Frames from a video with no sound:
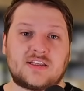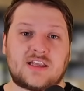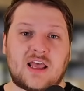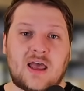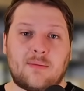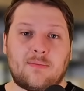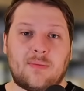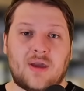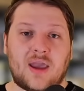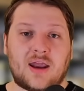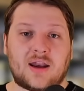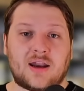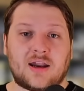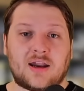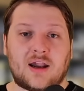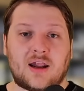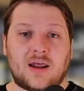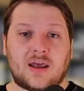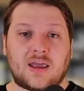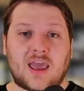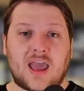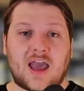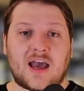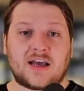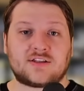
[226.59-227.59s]
that mana to
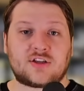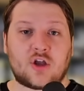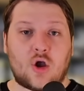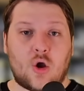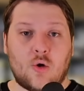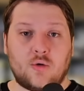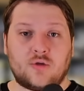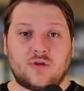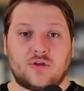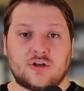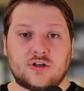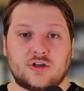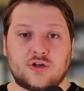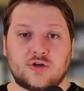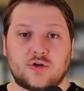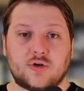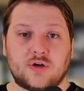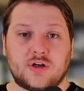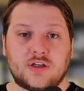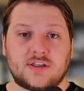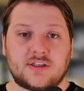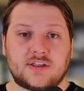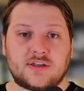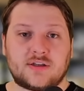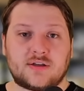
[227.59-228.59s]
cast Oath of
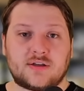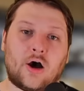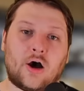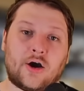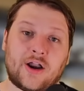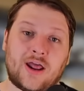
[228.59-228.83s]
Druids.